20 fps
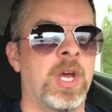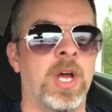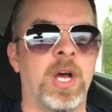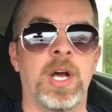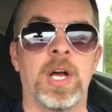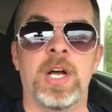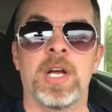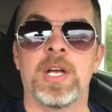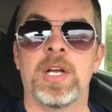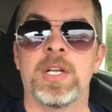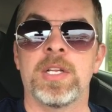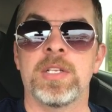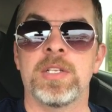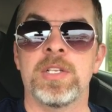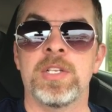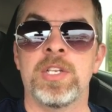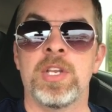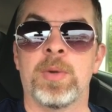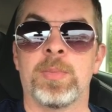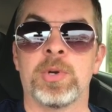Uh,
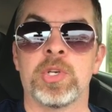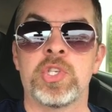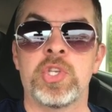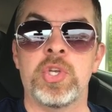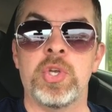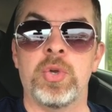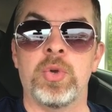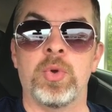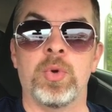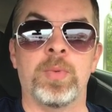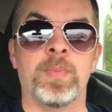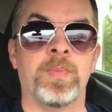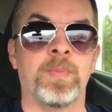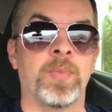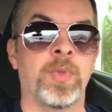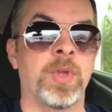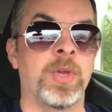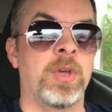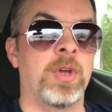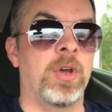number two,
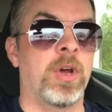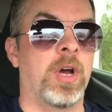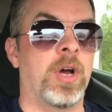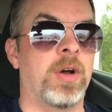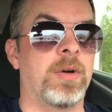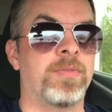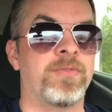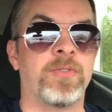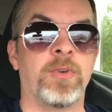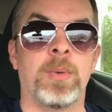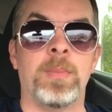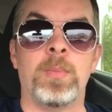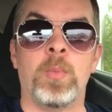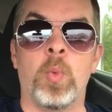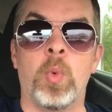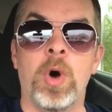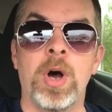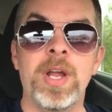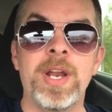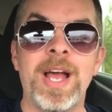uh,
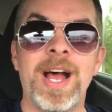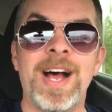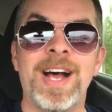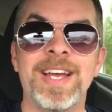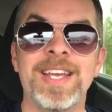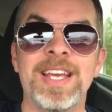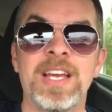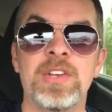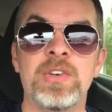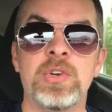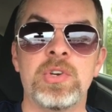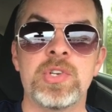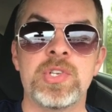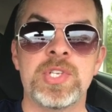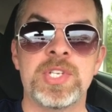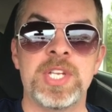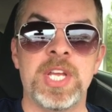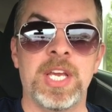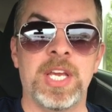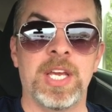from what I
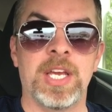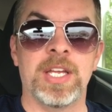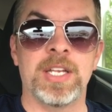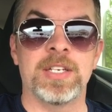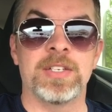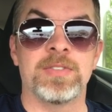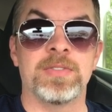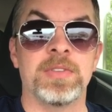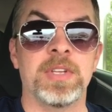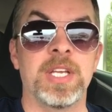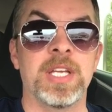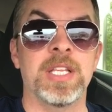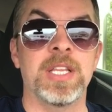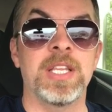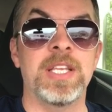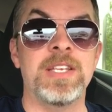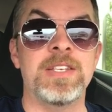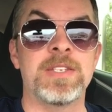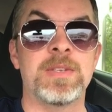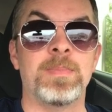understand, at
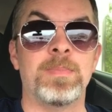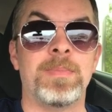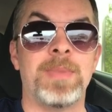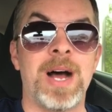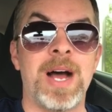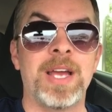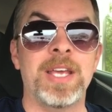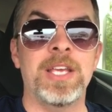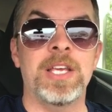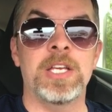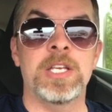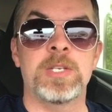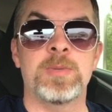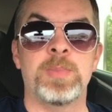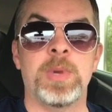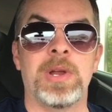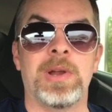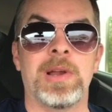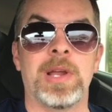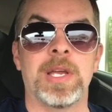least my
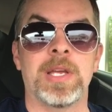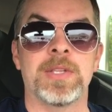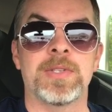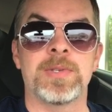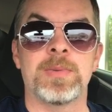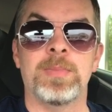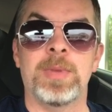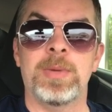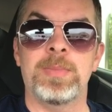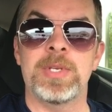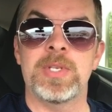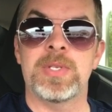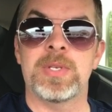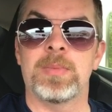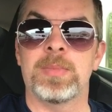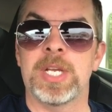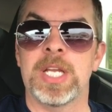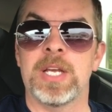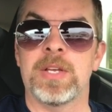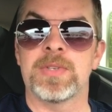experience, and maybe
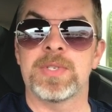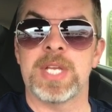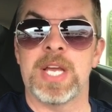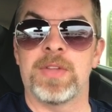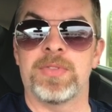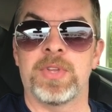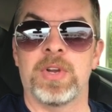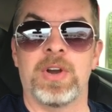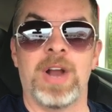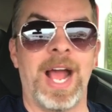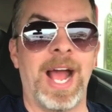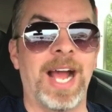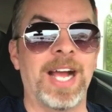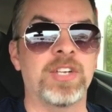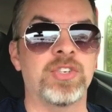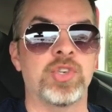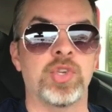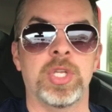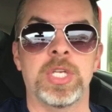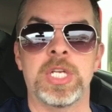somebody else out there
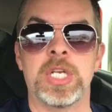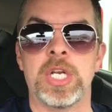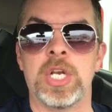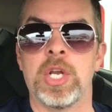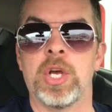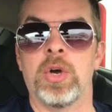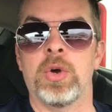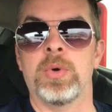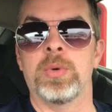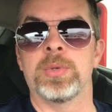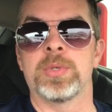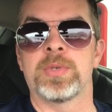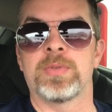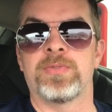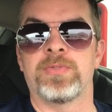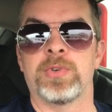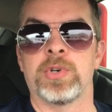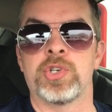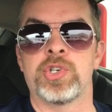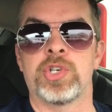actually knows
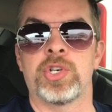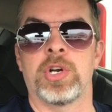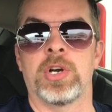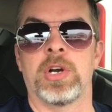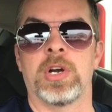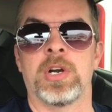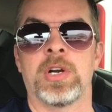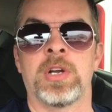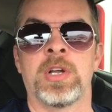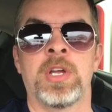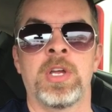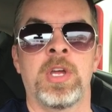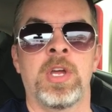for sure,